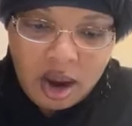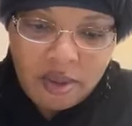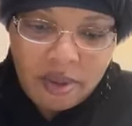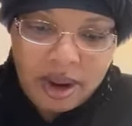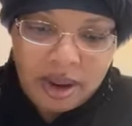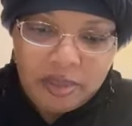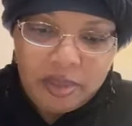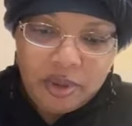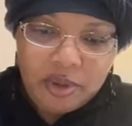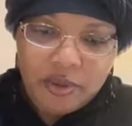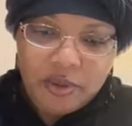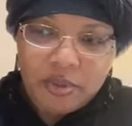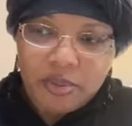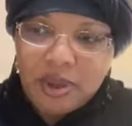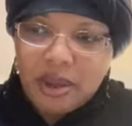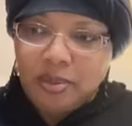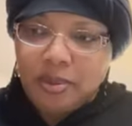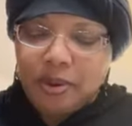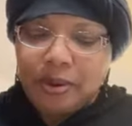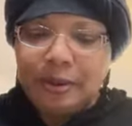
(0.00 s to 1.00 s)
All right, beautiful
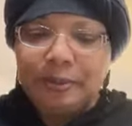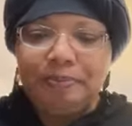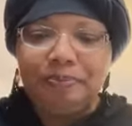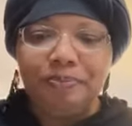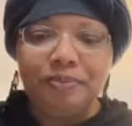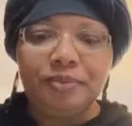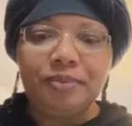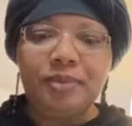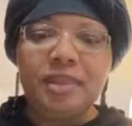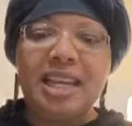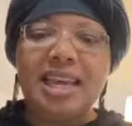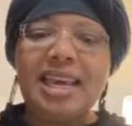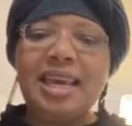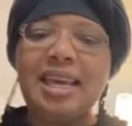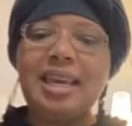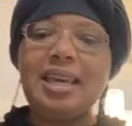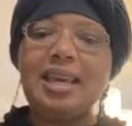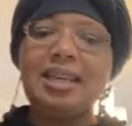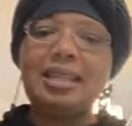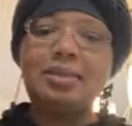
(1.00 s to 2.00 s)
people.
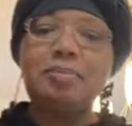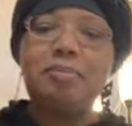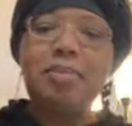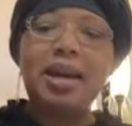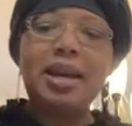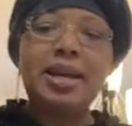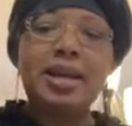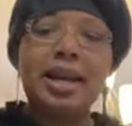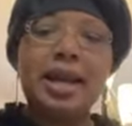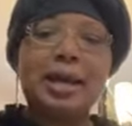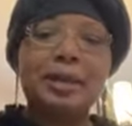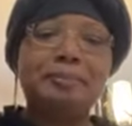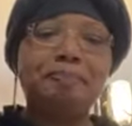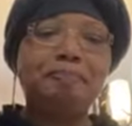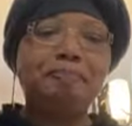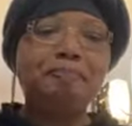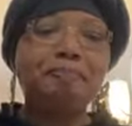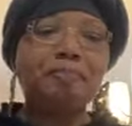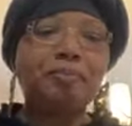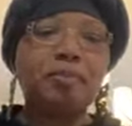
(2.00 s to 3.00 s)
It is Monday,
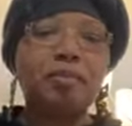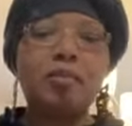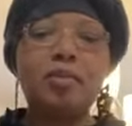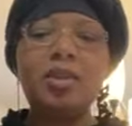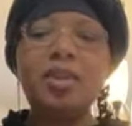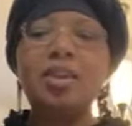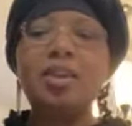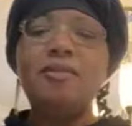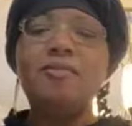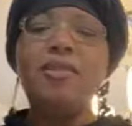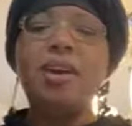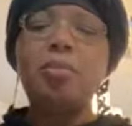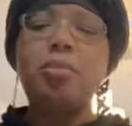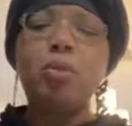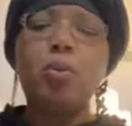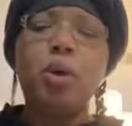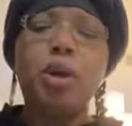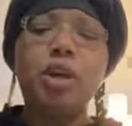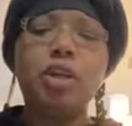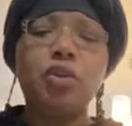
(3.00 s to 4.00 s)

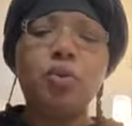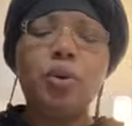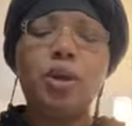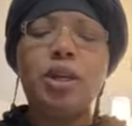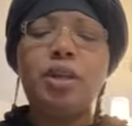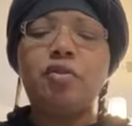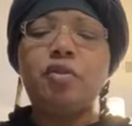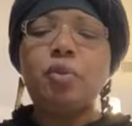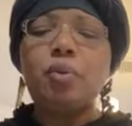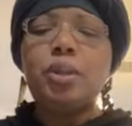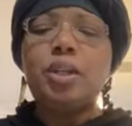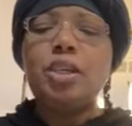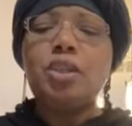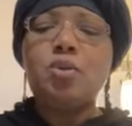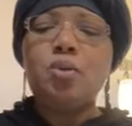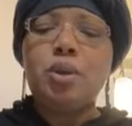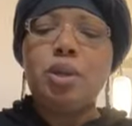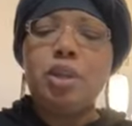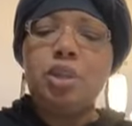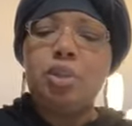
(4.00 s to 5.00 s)
February 20,
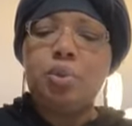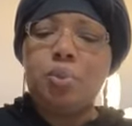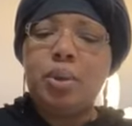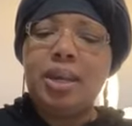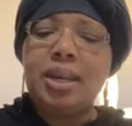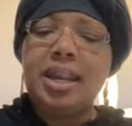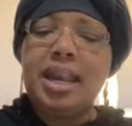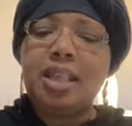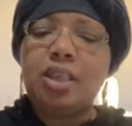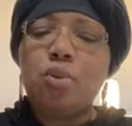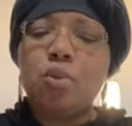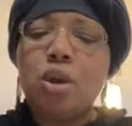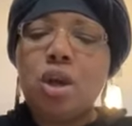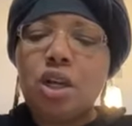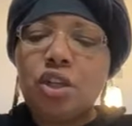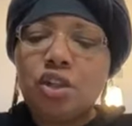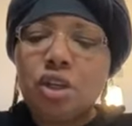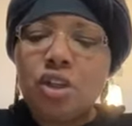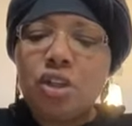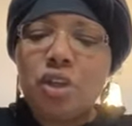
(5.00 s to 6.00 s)
2023, day
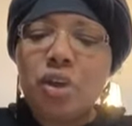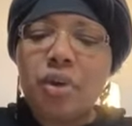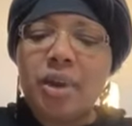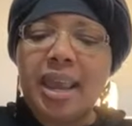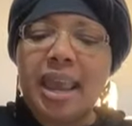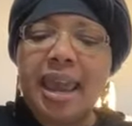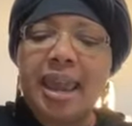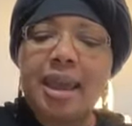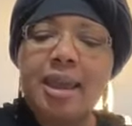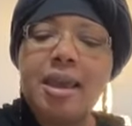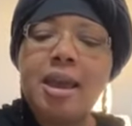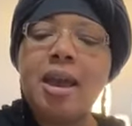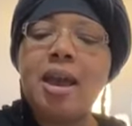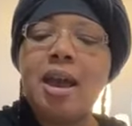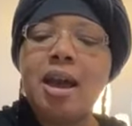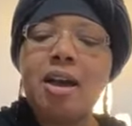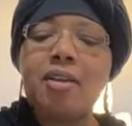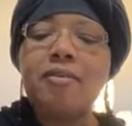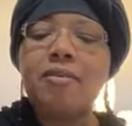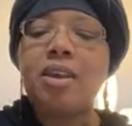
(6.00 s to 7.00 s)
338
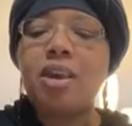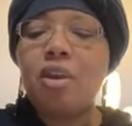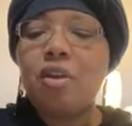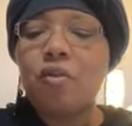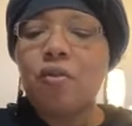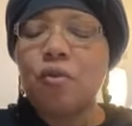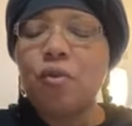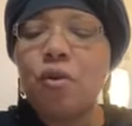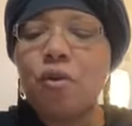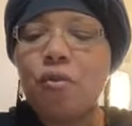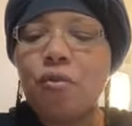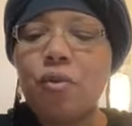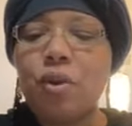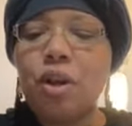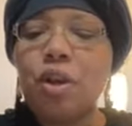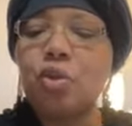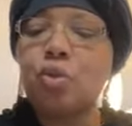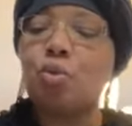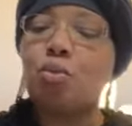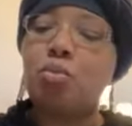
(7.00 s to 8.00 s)
of year four of
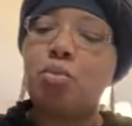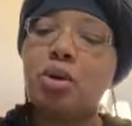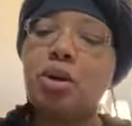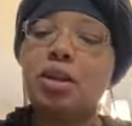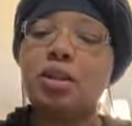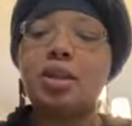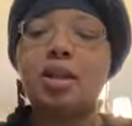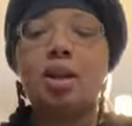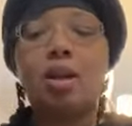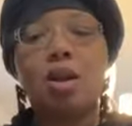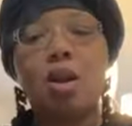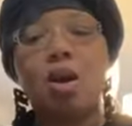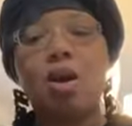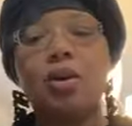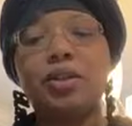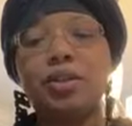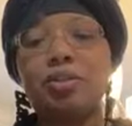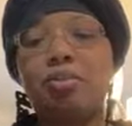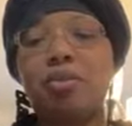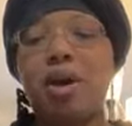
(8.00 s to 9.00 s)
reading through books,
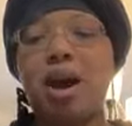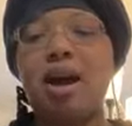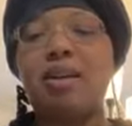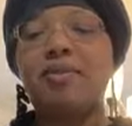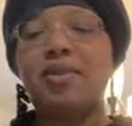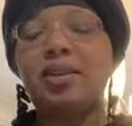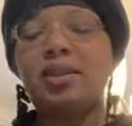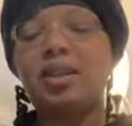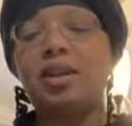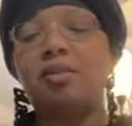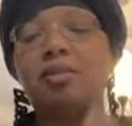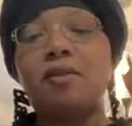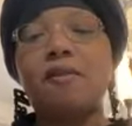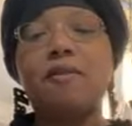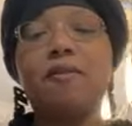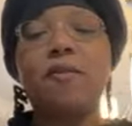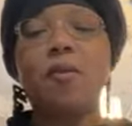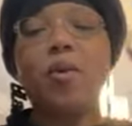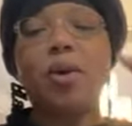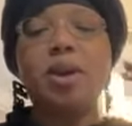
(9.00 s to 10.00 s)
laws, and prophets, and of the
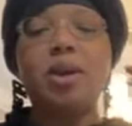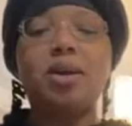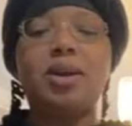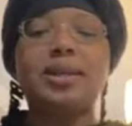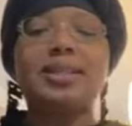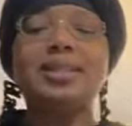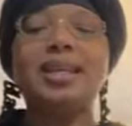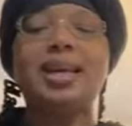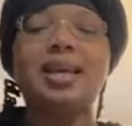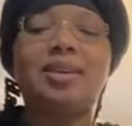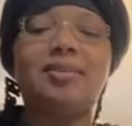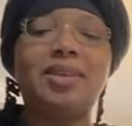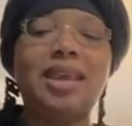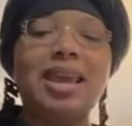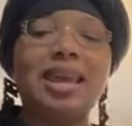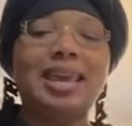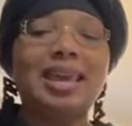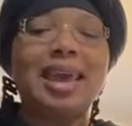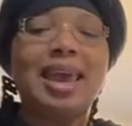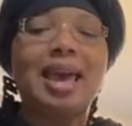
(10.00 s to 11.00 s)
four-year consecutive
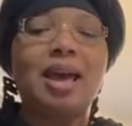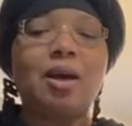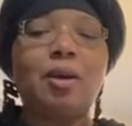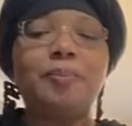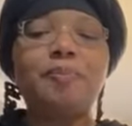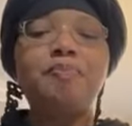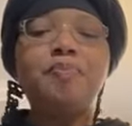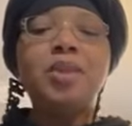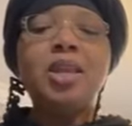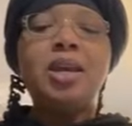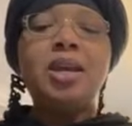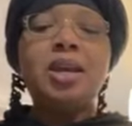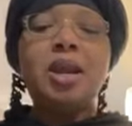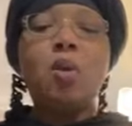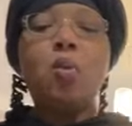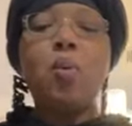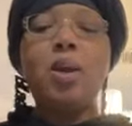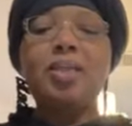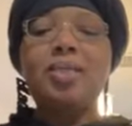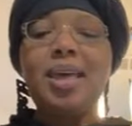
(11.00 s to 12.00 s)
day count,
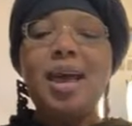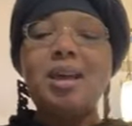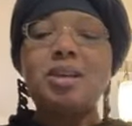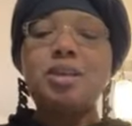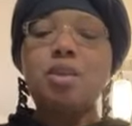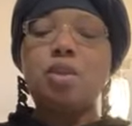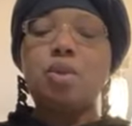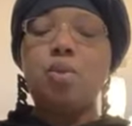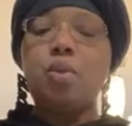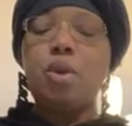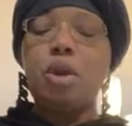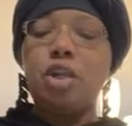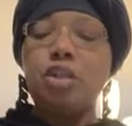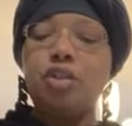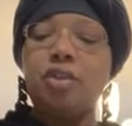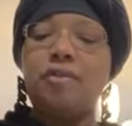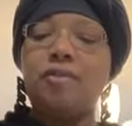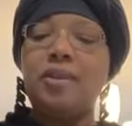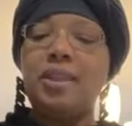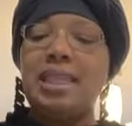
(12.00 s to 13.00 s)
day
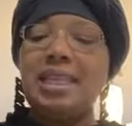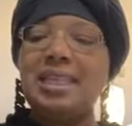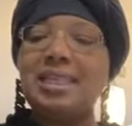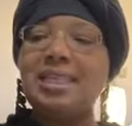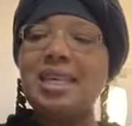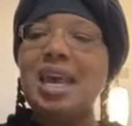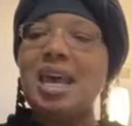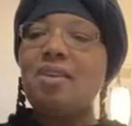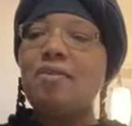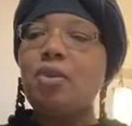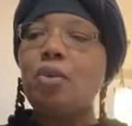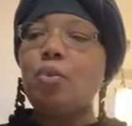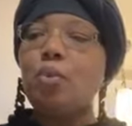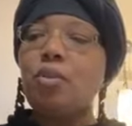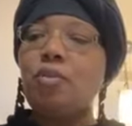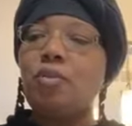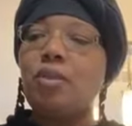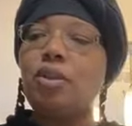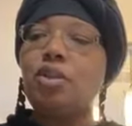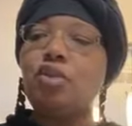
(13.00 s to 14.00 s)
1,357,
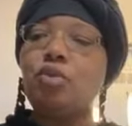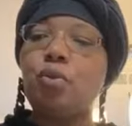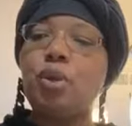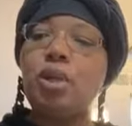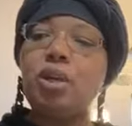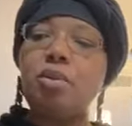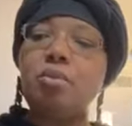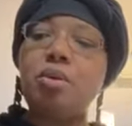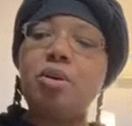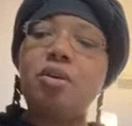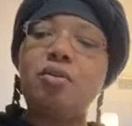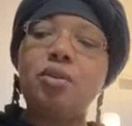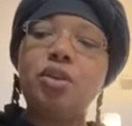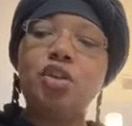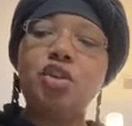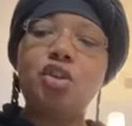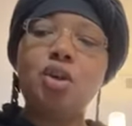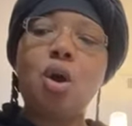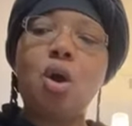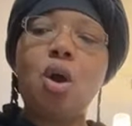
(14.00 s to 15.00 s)
we finished reading the book of
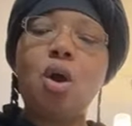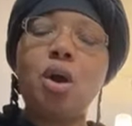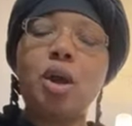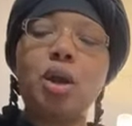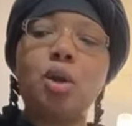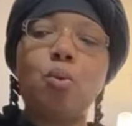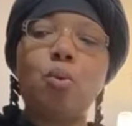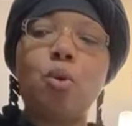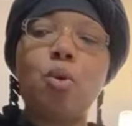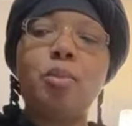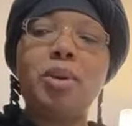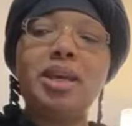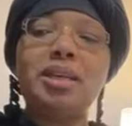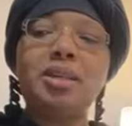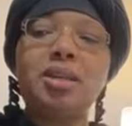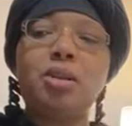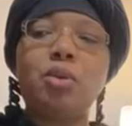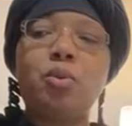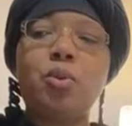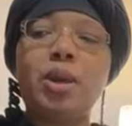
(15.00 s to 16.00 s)
Ashong and the
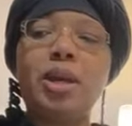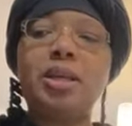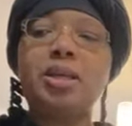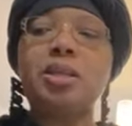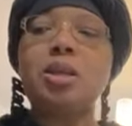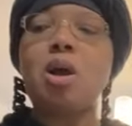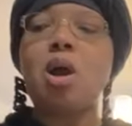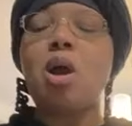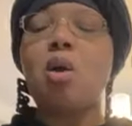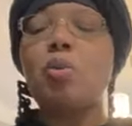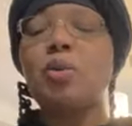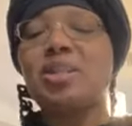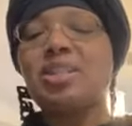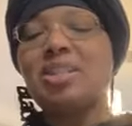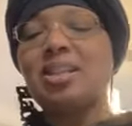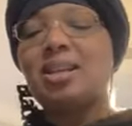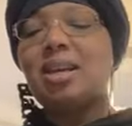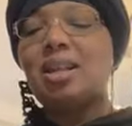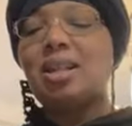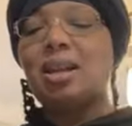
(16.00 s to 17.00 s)
Romance of the Red Star, which
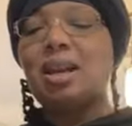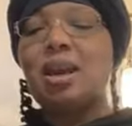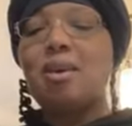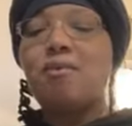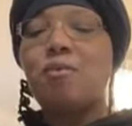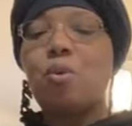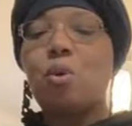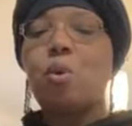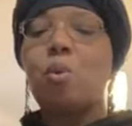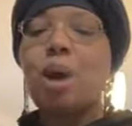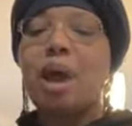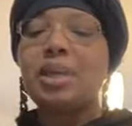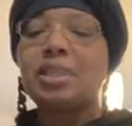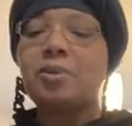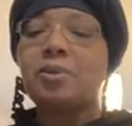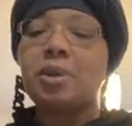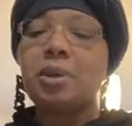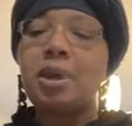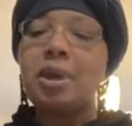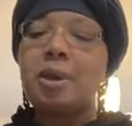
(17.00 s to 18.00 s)
is another name for a
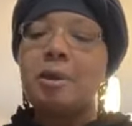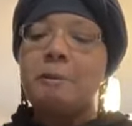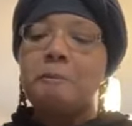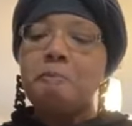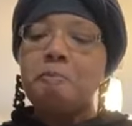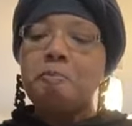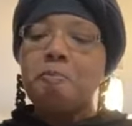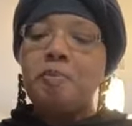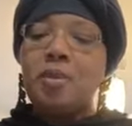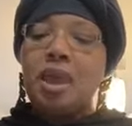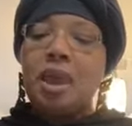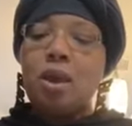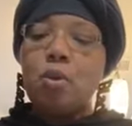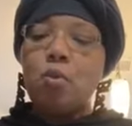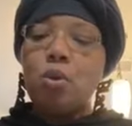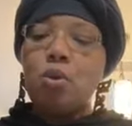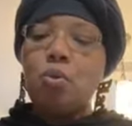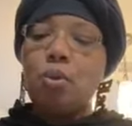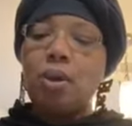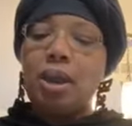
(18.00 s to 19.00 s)
waspy.
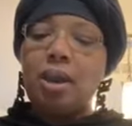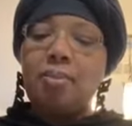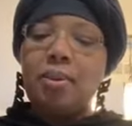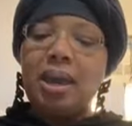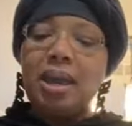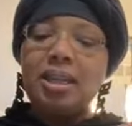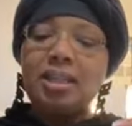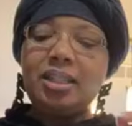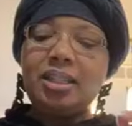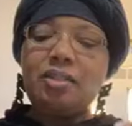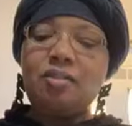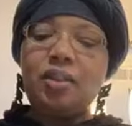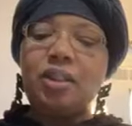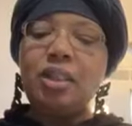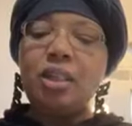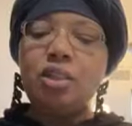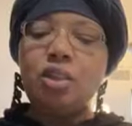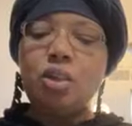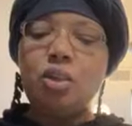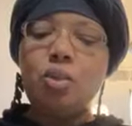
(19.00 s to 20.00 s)
And we read pages
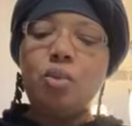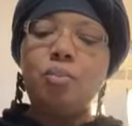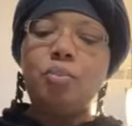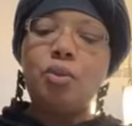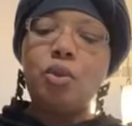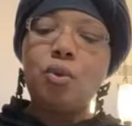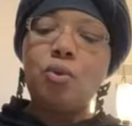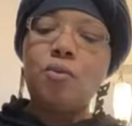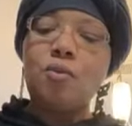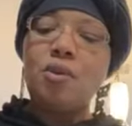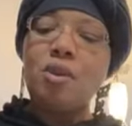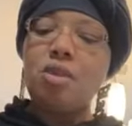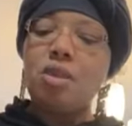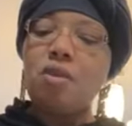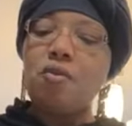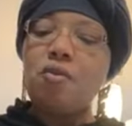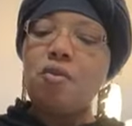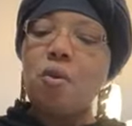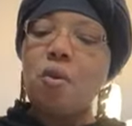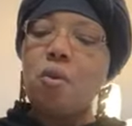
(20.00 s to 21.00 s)
52 through
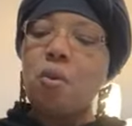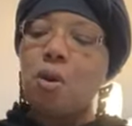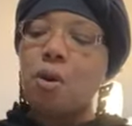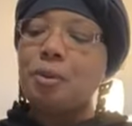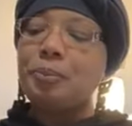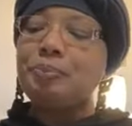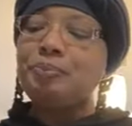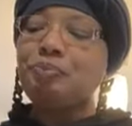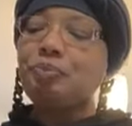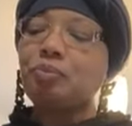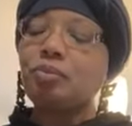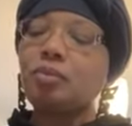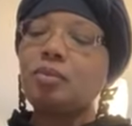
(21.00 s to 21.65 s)
54